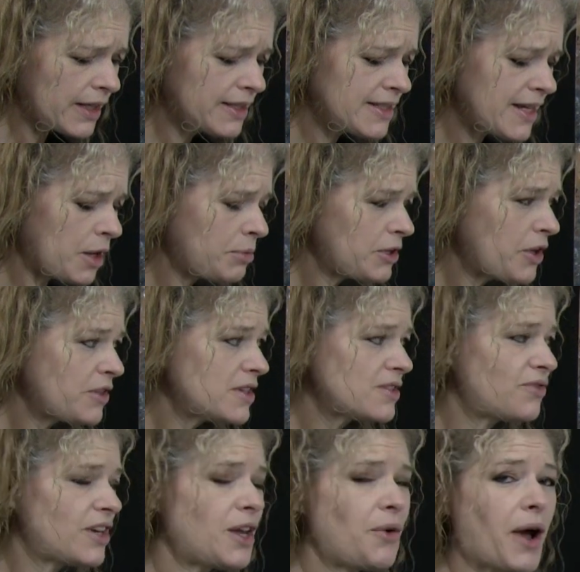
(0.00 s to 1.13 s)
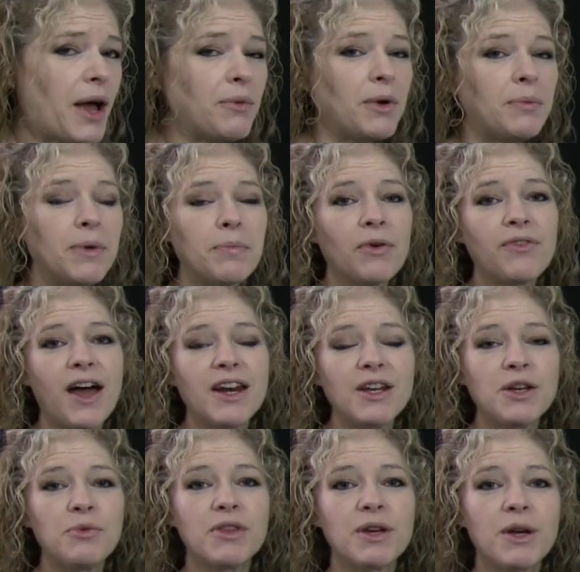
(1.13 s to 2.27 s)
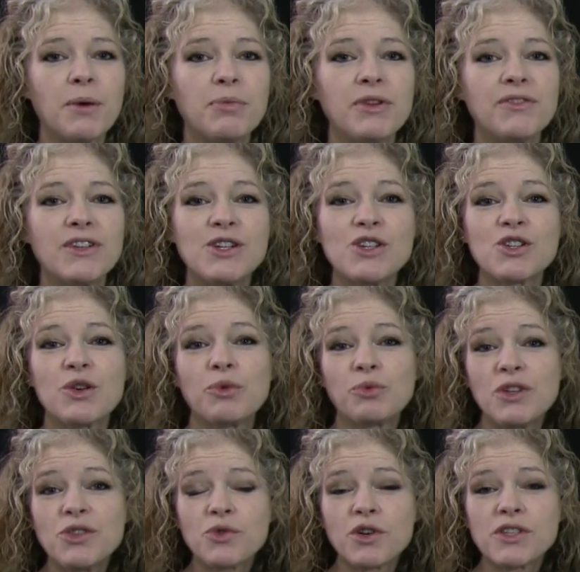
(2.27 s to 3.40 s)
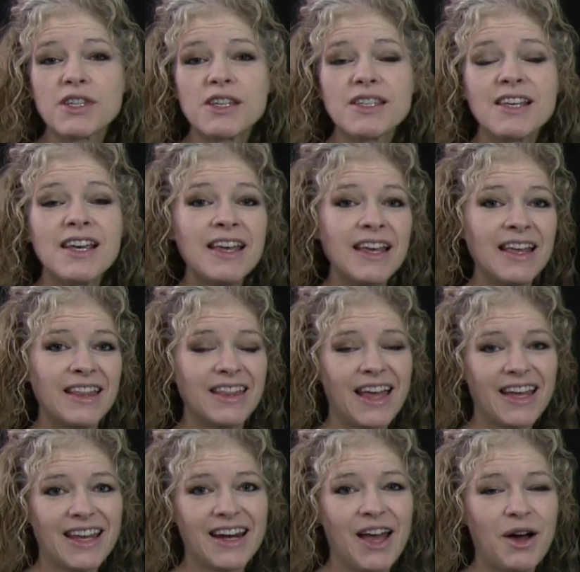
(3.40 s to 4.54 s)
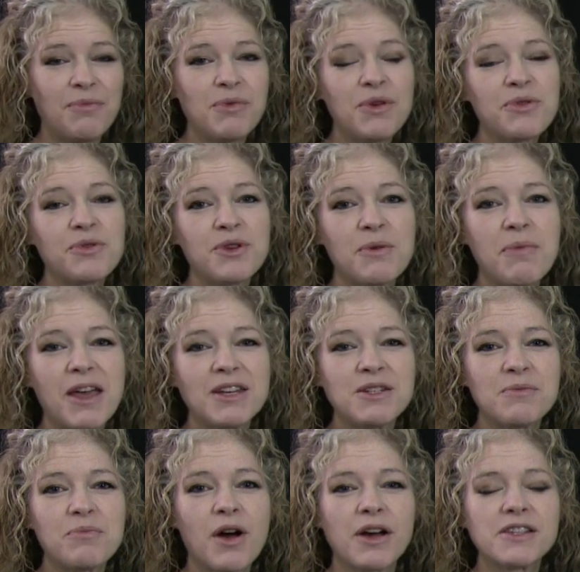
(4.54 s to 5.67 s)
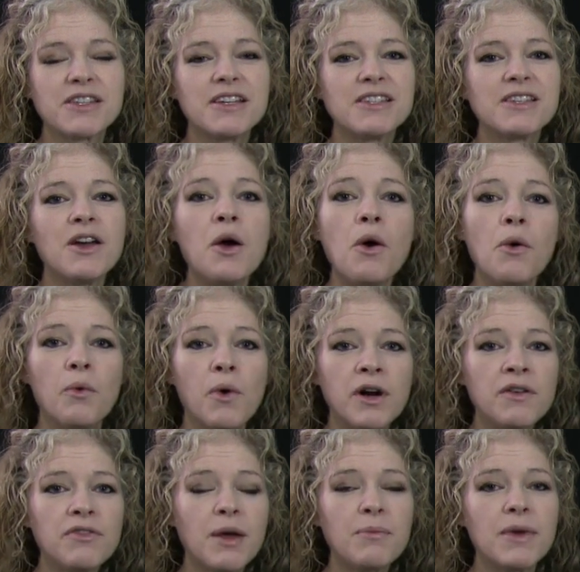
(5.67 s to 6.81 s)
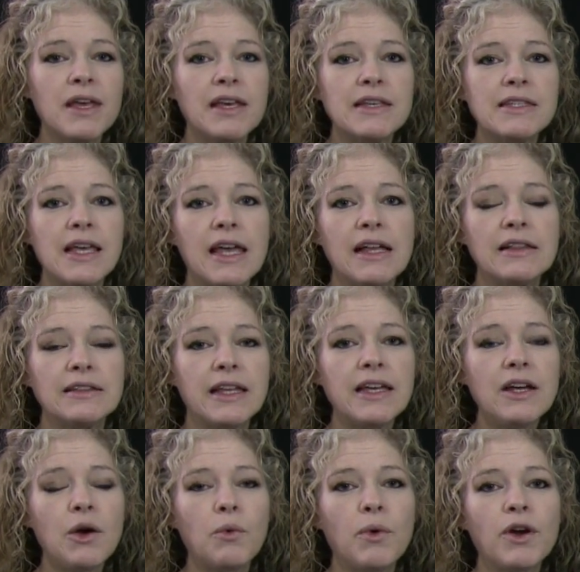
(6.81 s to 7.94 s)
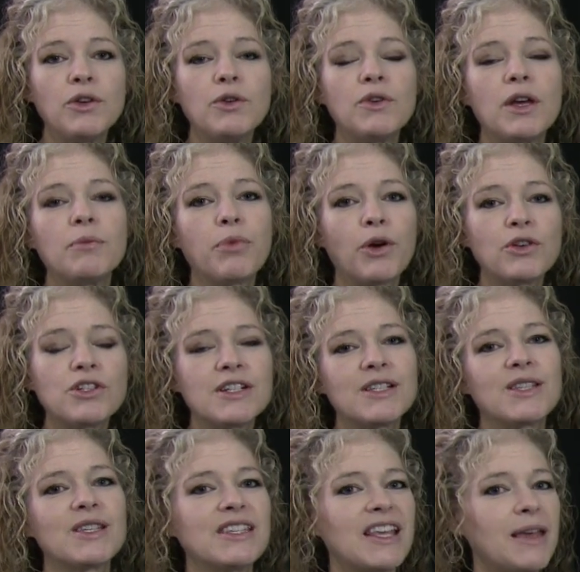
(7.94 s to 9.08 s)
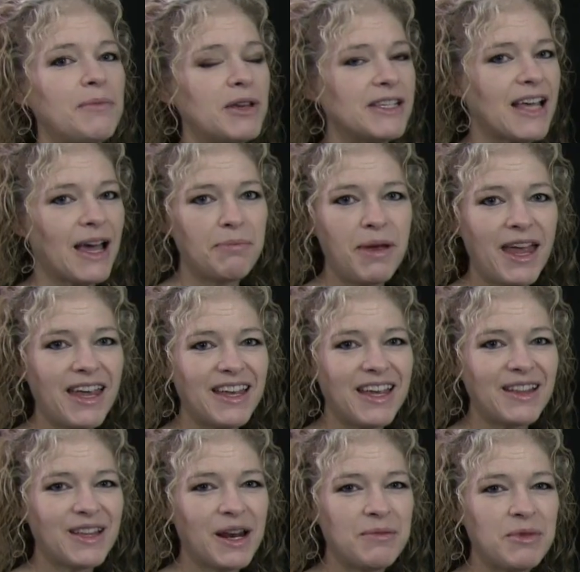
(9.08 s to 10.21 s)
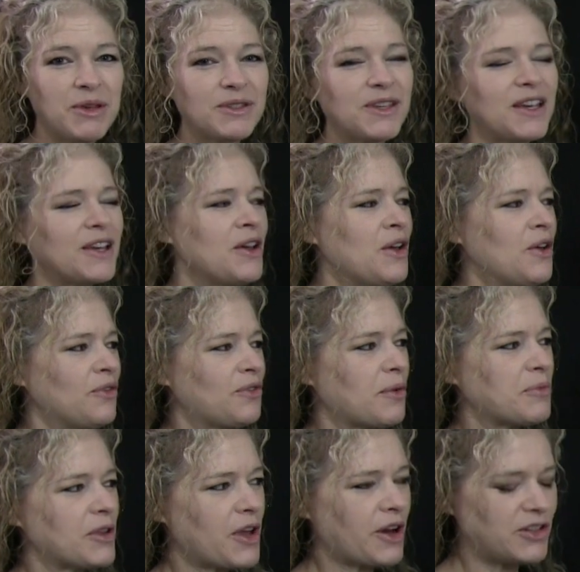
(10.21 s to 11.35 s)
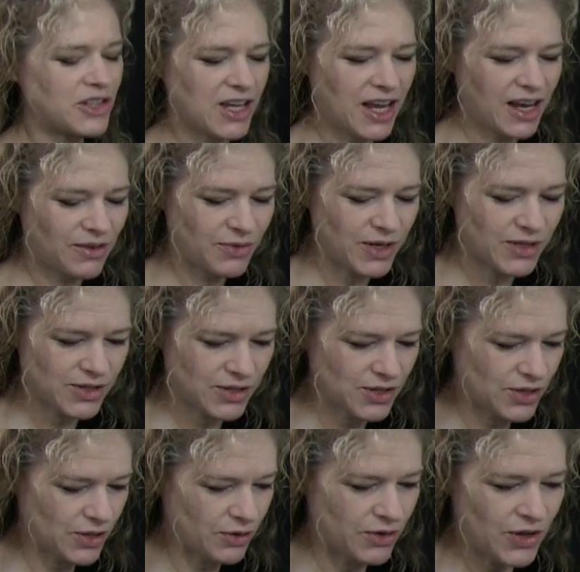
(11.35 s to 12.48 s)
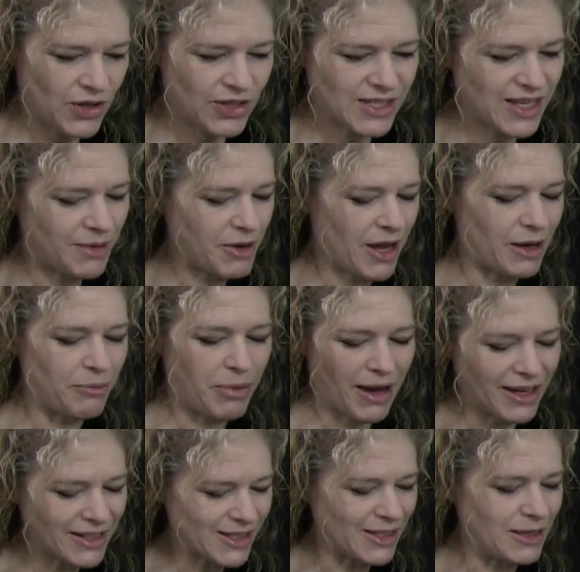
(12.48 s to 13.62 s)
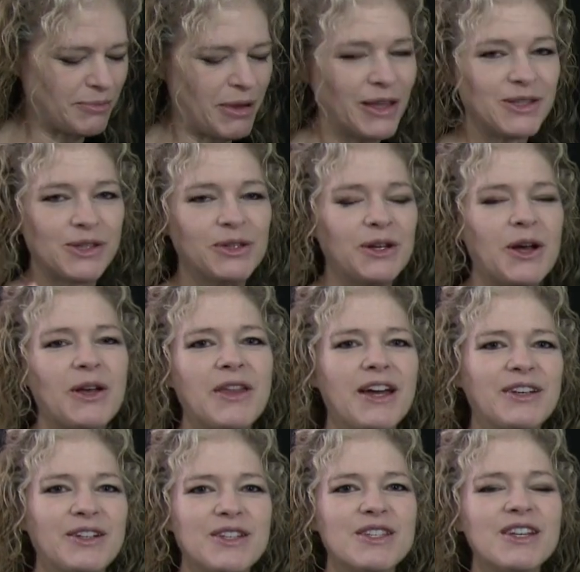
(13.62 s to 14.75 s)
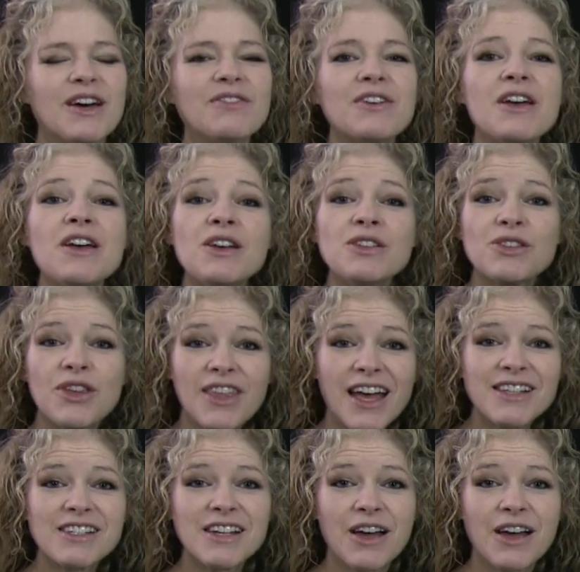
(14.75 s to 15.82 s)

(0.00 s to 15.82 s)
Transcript: And down below this video, I will be providing you with a couple of additional resources that can help you through your painting process. One of them is a link where you can purchase the same exact paint kit that I'm using, from the large canvas to the same kind of paints and the pencil and all that good stuff. So that's